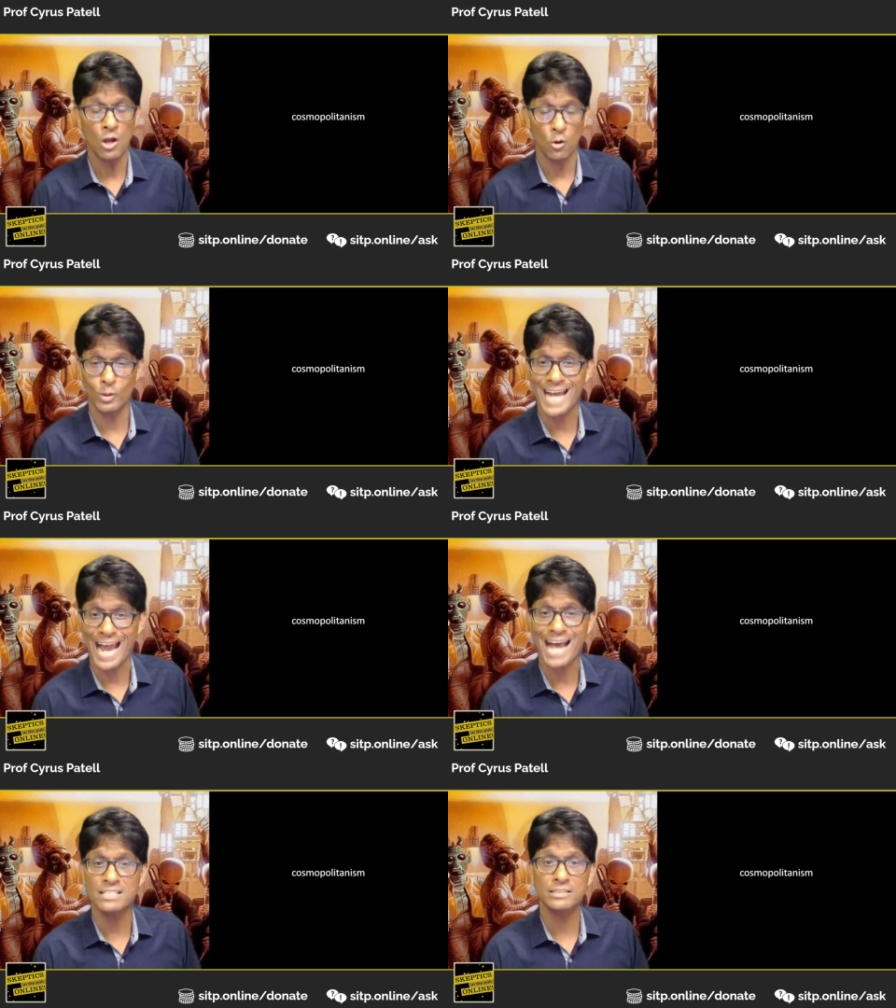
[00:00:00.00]
which
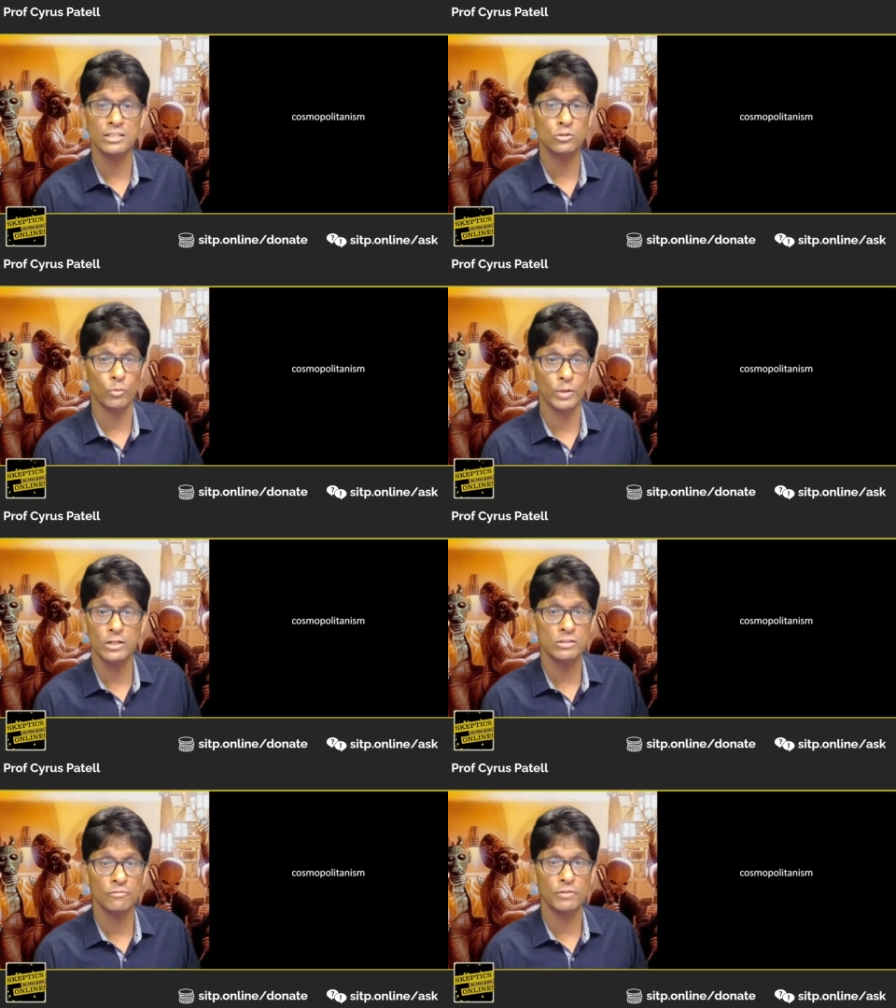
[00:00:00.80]
asks its
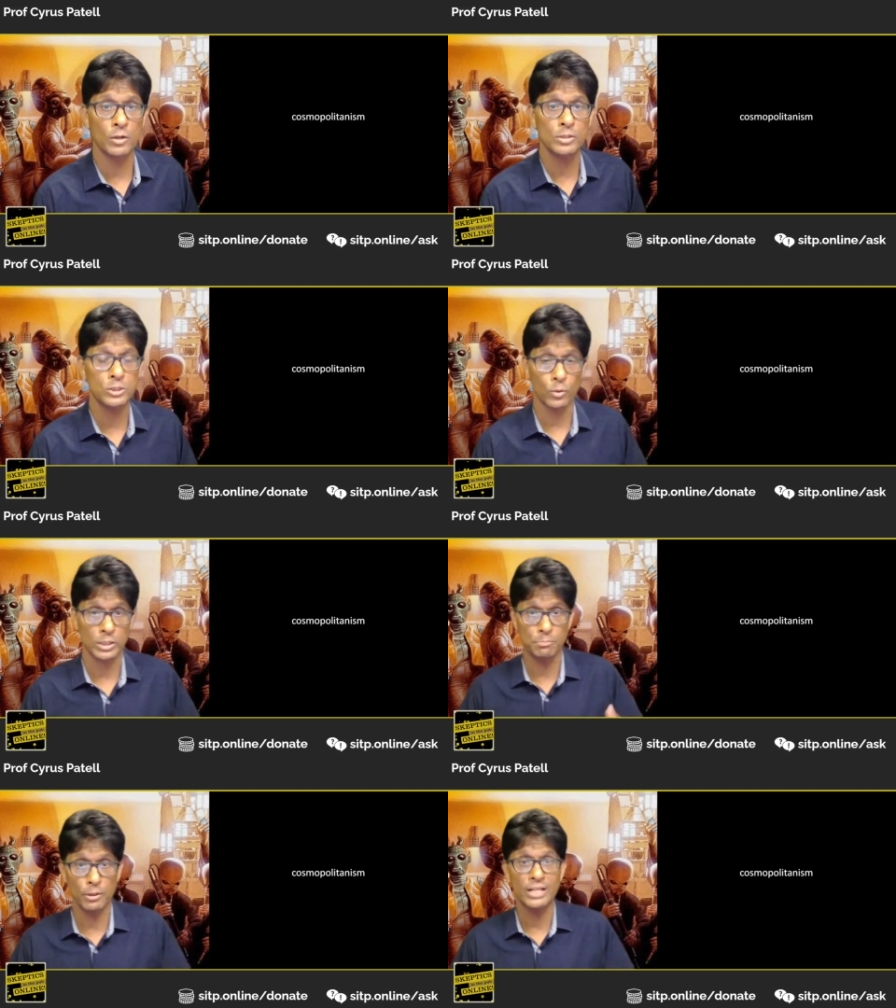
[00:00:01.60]
readers and viewers to
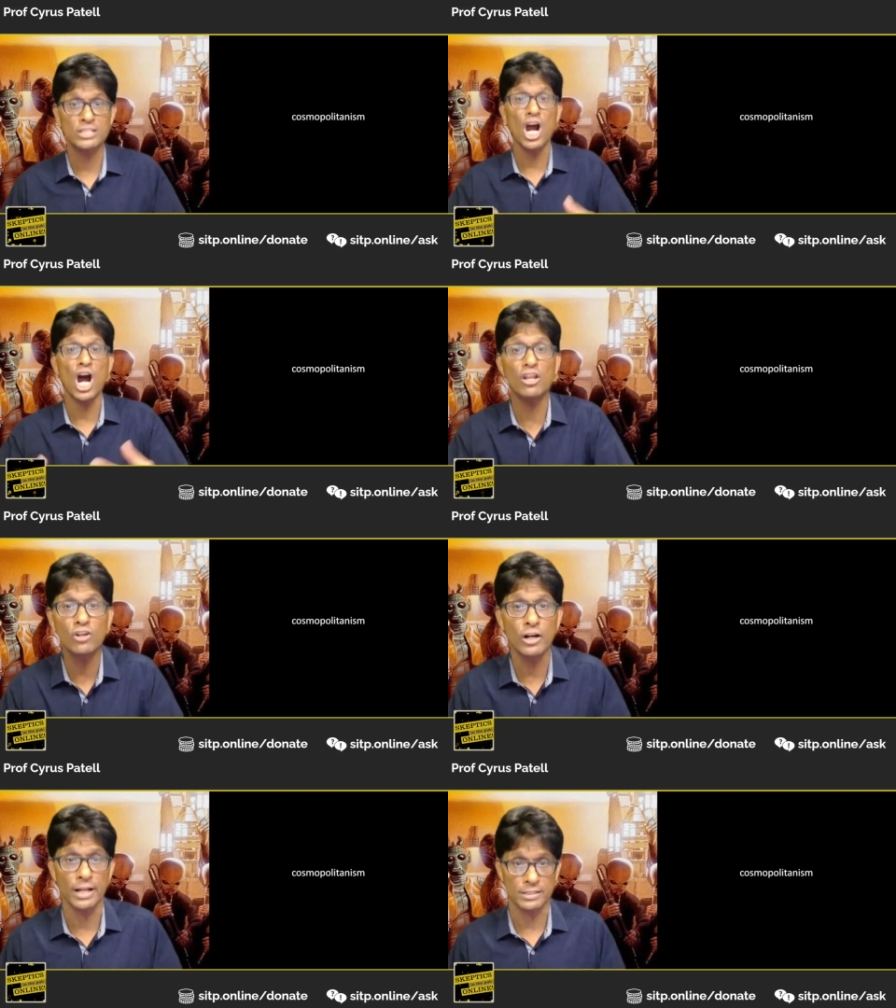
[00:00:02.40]
experience
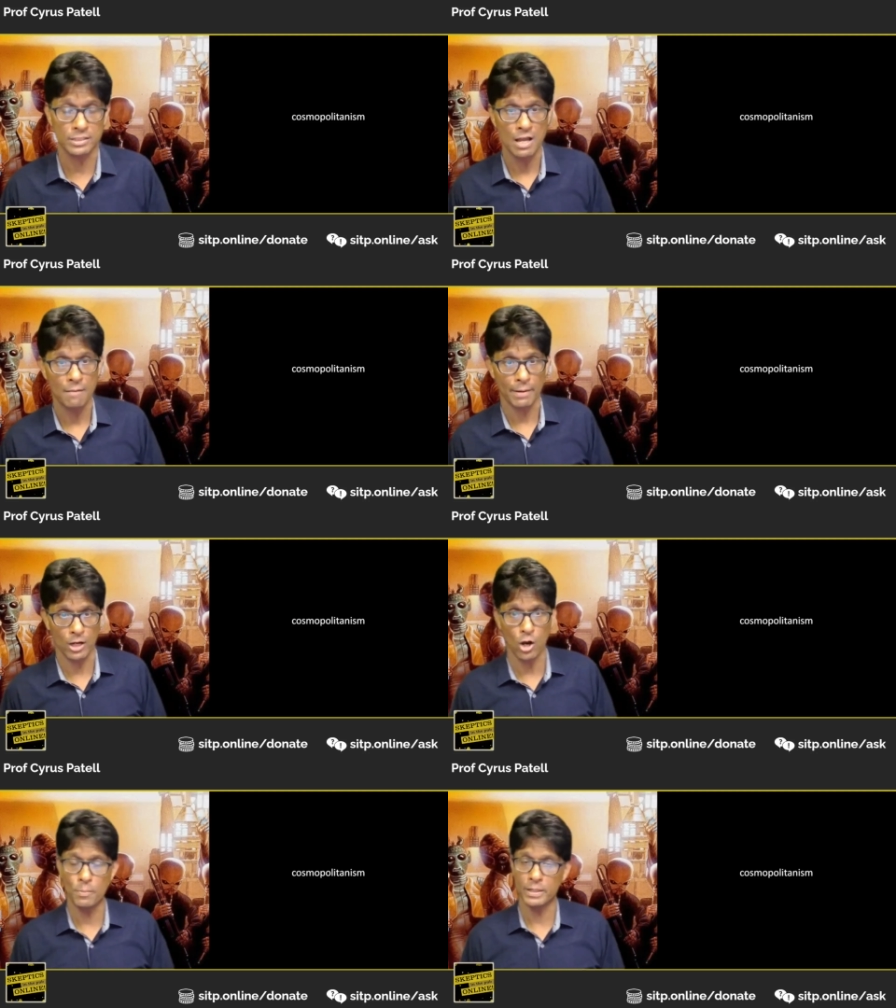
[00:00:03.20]
otherness by
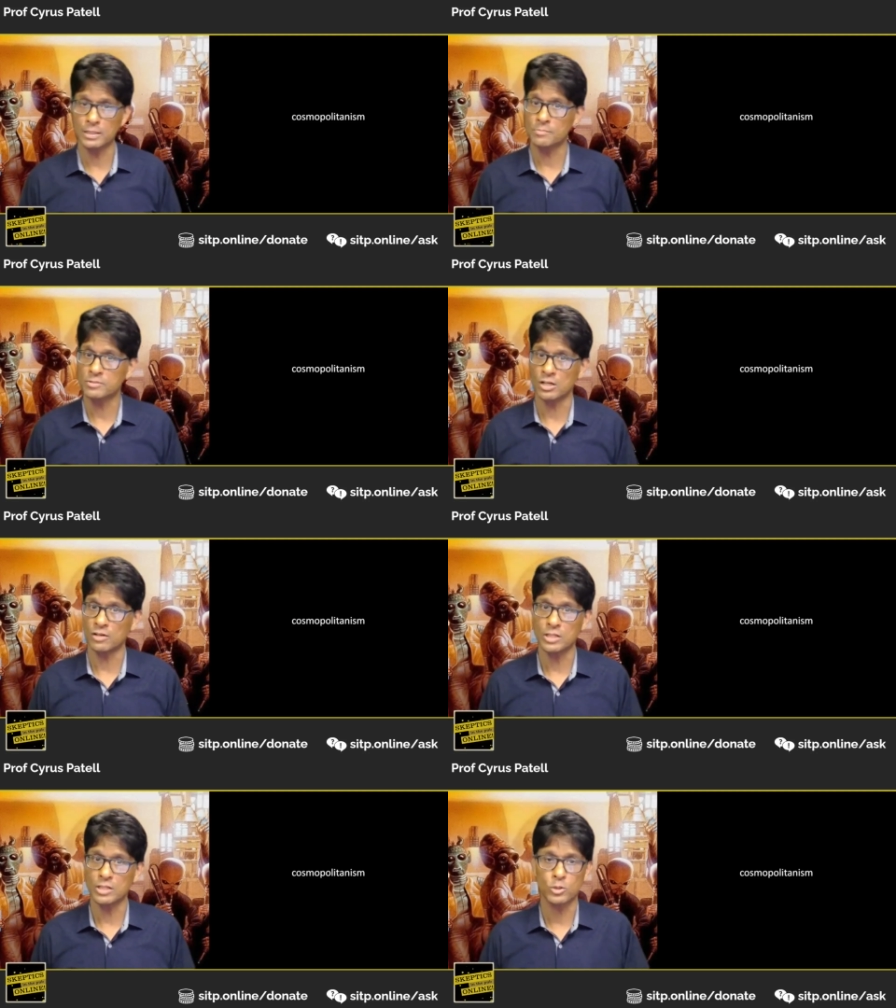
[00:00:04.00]
opening
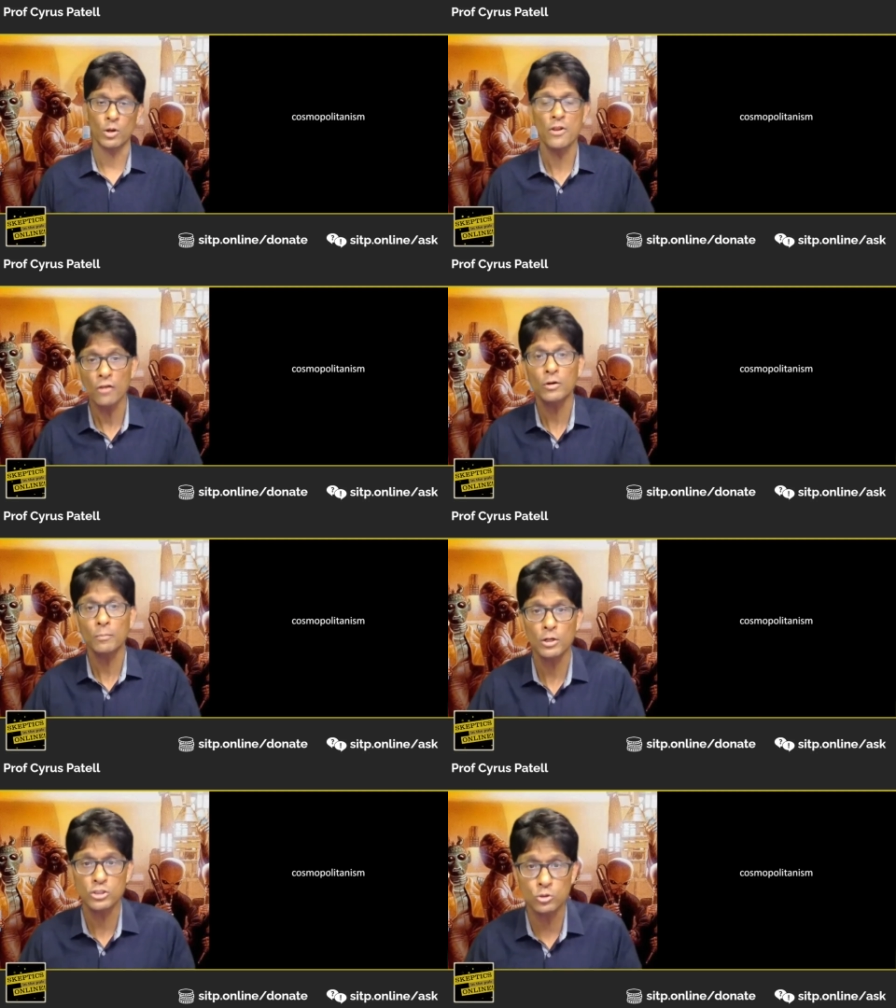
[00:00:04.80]
themselves up to another
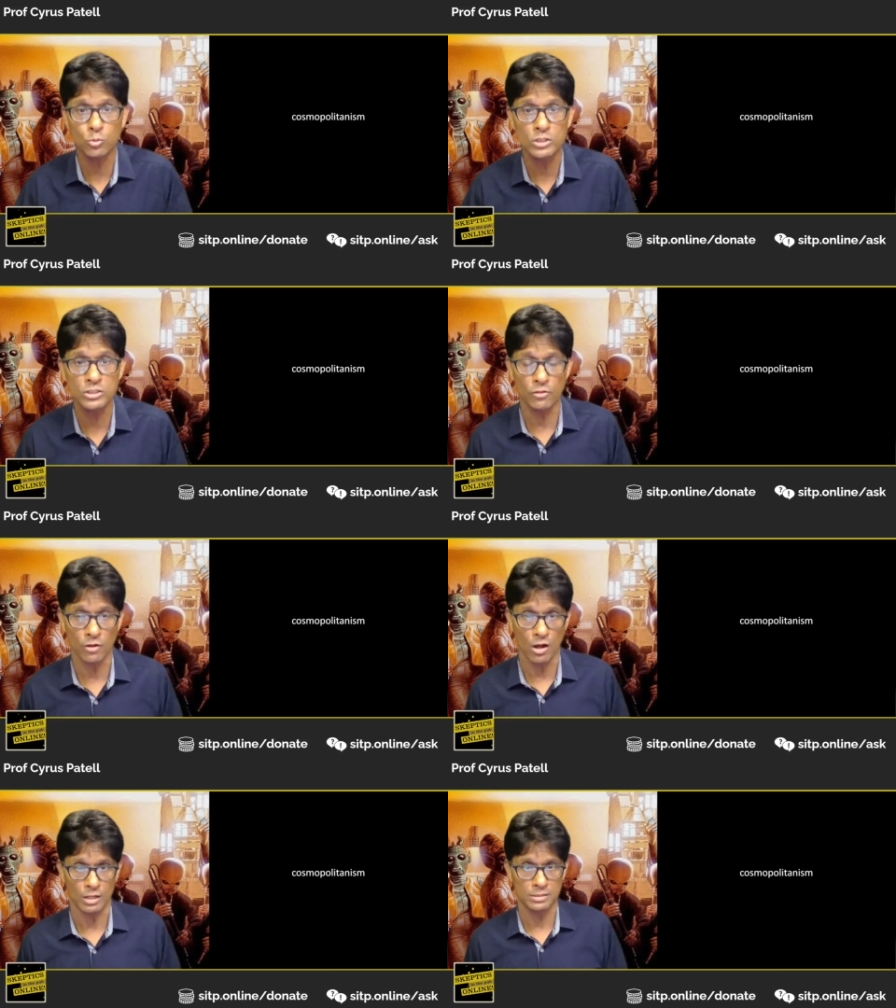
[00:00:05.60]
person's words and
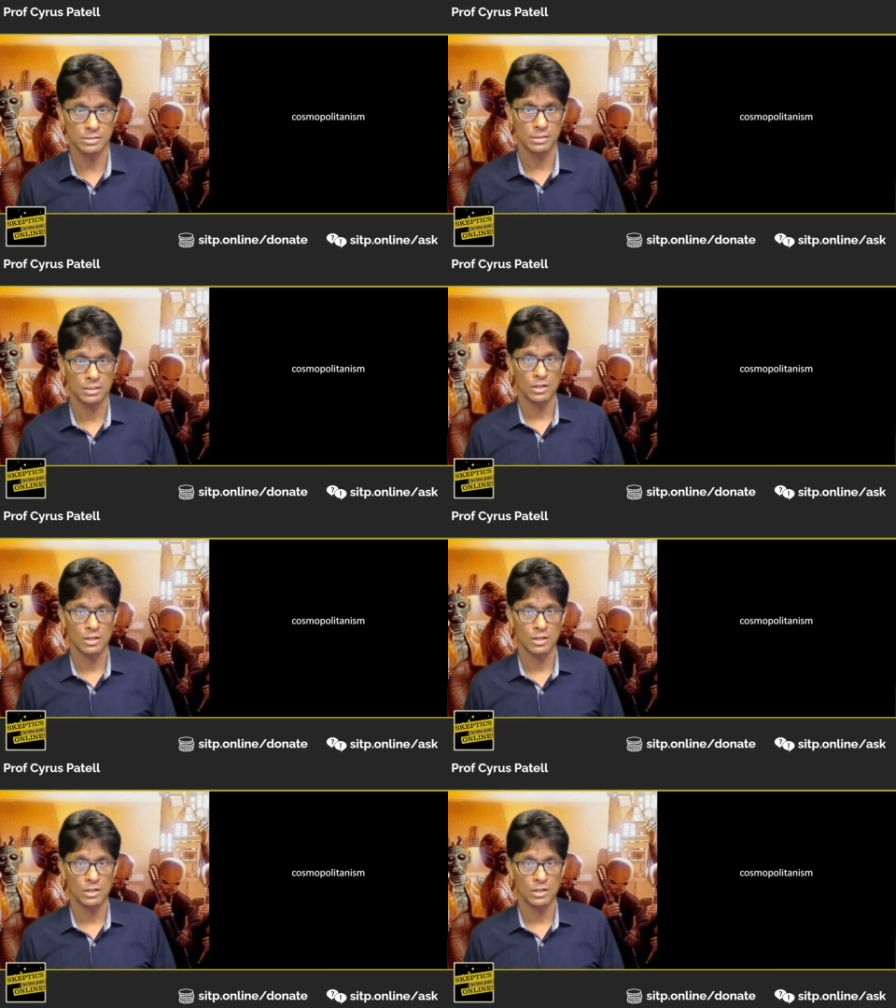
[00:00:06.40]
thoughts,